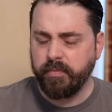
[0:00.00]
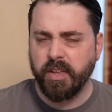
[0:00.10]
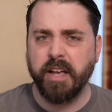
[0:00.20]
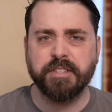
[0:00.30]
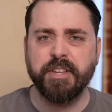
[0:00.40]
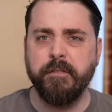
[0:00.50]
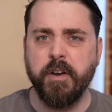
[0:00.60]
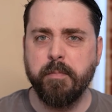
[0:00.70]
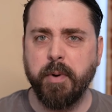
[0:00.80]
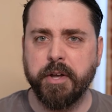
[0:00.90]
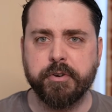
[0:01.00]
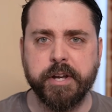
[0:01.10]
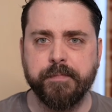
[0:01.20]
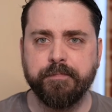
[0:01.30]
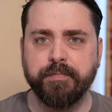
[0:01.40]
Yeah, it's not very
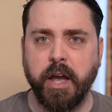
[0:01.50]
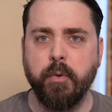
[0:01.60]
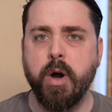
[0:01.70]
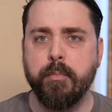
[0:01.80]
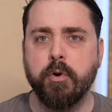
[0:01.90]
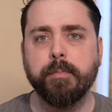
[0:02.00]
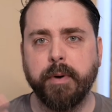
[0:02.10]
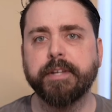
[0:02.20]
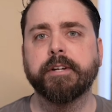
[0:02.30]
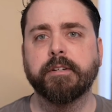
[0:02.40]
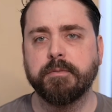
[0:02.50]
buttery. I want more butter.